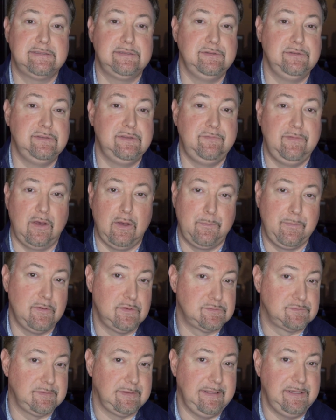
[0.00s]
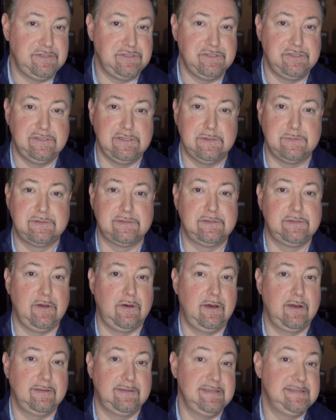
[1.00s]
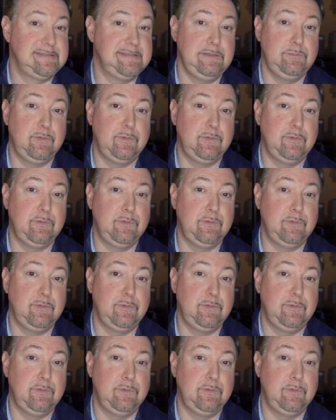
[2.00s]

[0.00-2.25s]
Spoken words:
to develop those relationships, to see